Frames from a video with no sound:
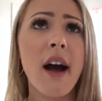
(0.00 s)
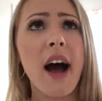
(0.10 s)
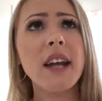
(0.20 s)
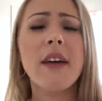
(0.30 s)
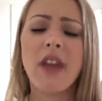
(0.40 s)

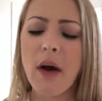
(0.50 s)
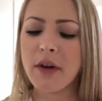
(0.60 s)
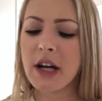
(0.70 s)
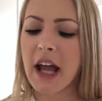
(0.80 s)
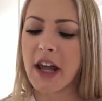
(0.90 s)
I'd give that
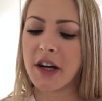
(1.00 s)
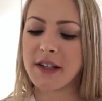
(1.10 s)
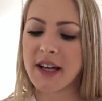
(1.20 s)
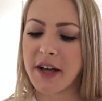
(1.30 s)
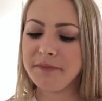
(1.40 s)
one an 8 out of
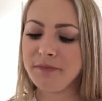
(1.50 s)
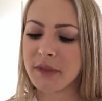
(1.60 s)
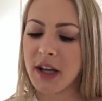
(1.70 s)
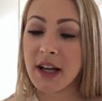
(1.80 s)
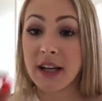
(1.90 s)
10.
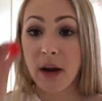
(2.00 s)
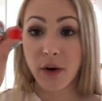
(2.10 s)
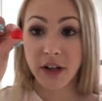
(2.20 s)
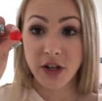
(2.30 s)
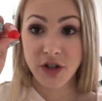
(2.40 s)
Now
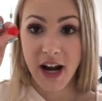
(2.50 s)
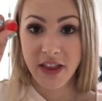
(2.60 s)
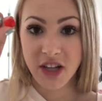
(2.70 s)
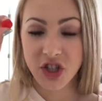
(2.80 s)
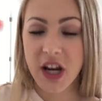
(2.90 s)
we're gonna try
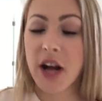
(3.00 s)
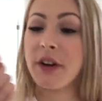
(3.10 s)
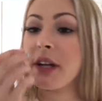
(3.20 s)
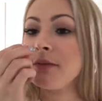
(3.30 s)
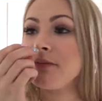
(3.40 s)
the
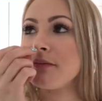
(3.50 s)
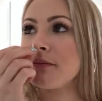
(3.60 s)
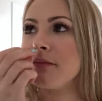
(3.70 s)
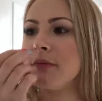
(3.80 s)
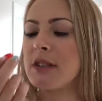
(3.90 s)
cherry.
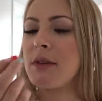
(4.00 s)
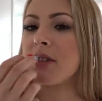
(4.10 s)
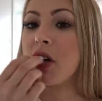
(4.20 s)
That smells